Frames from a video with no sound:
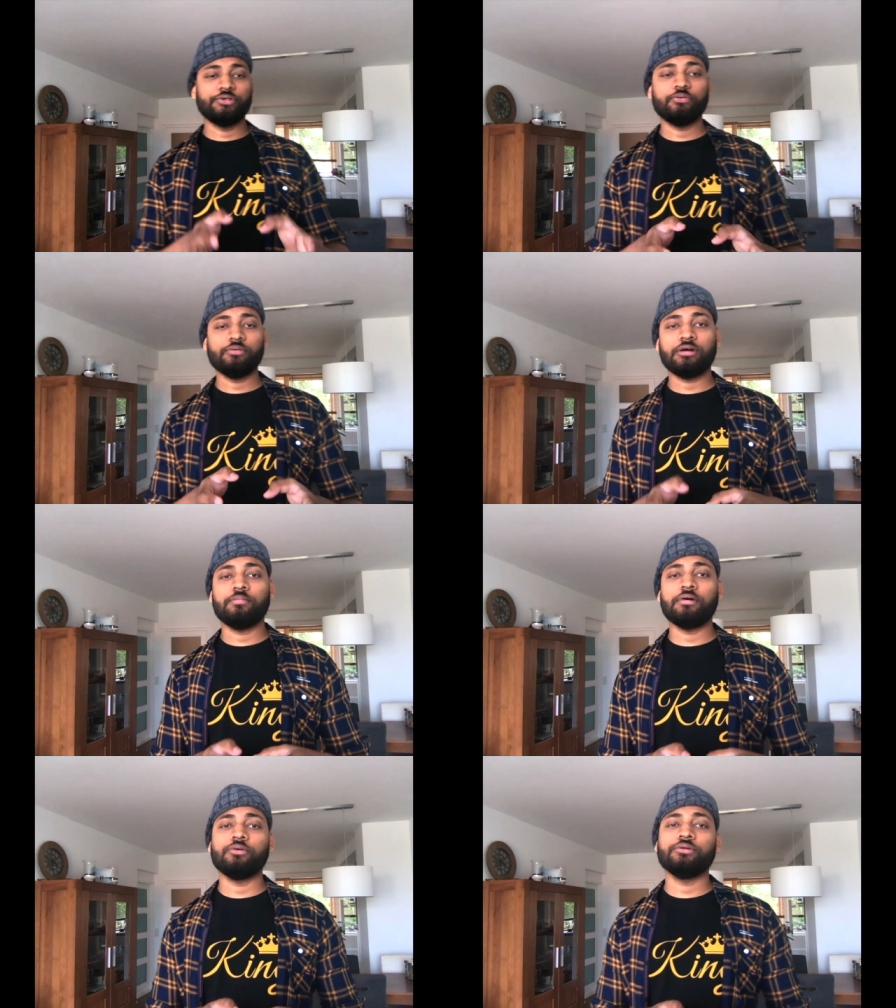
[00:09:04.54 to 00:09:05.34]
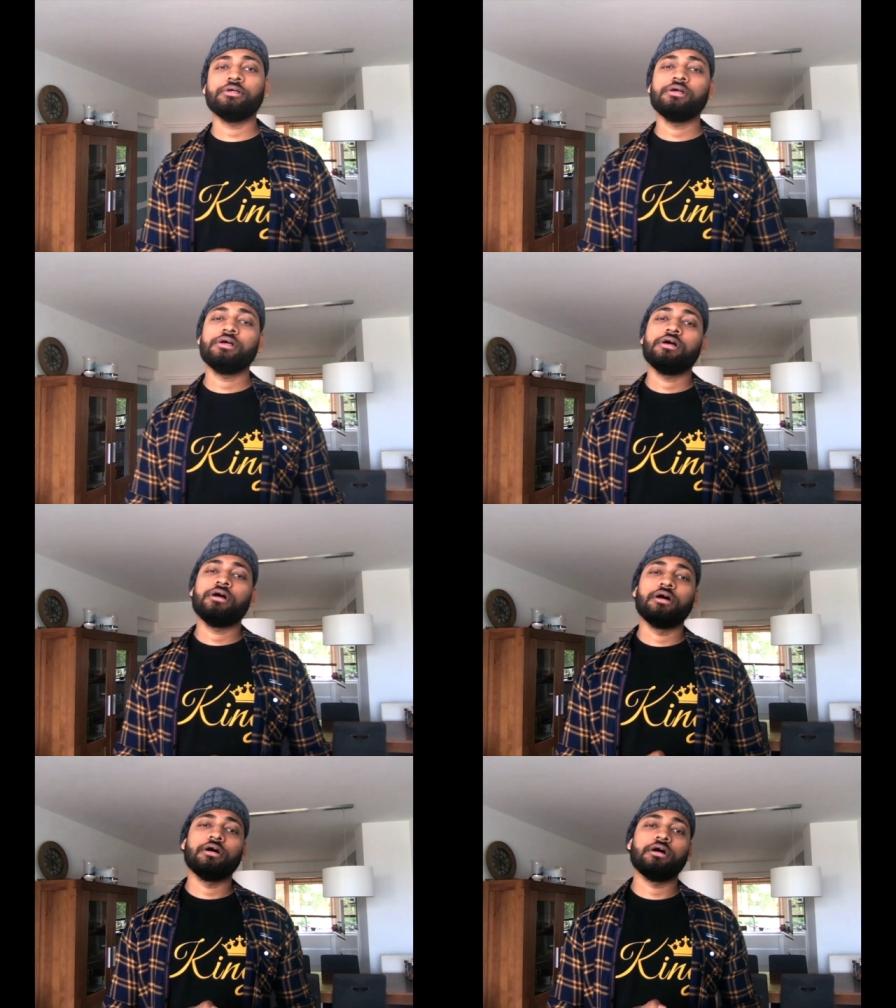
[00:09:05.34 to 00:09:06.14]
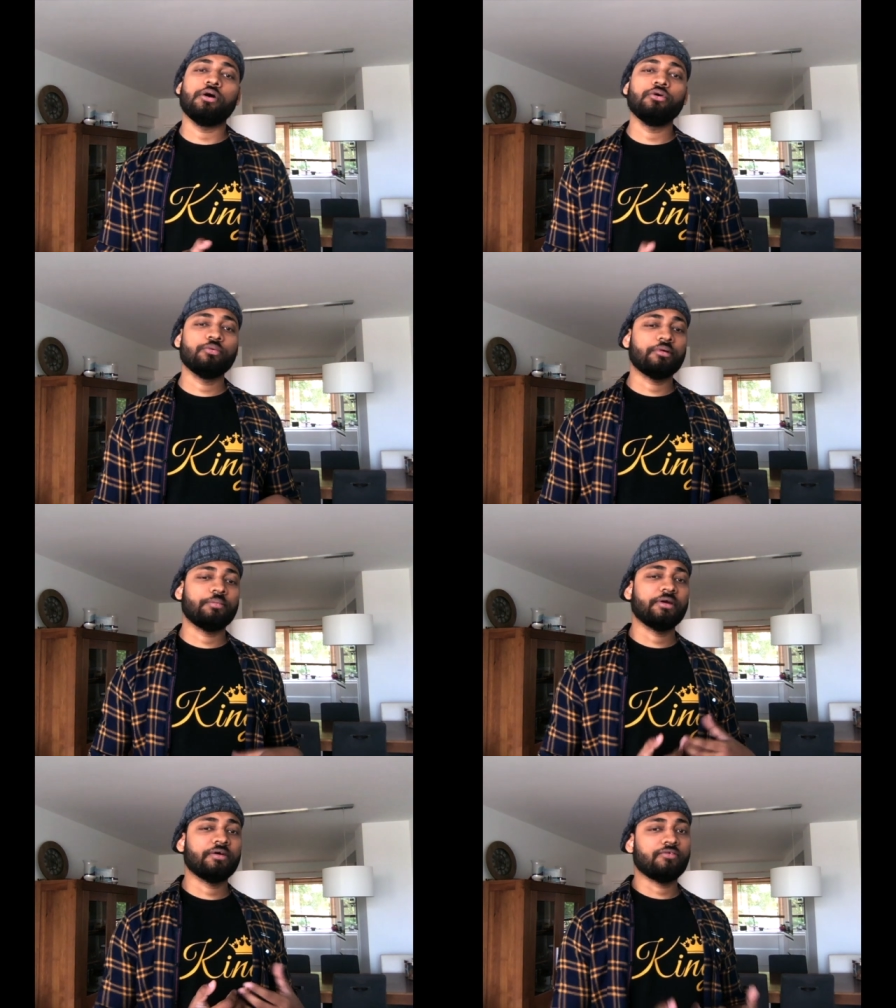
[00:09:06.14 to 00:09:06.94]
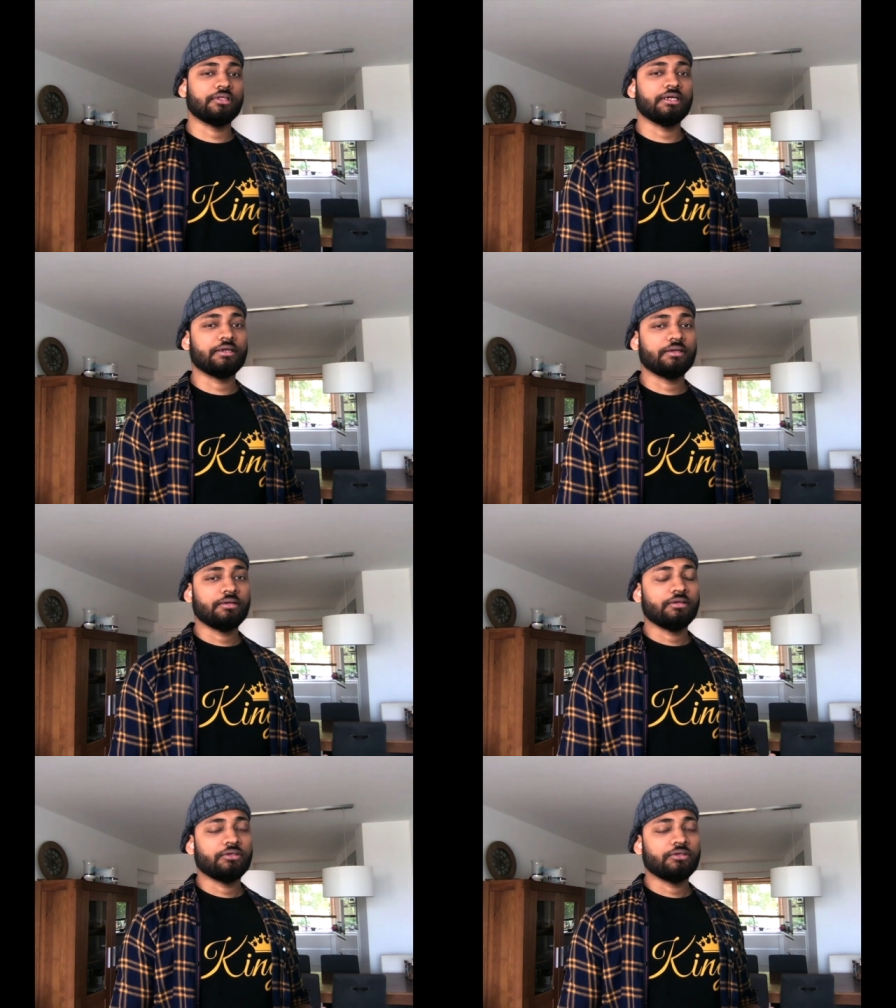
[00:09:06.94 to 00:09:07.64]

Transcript: you about how to prepare for that.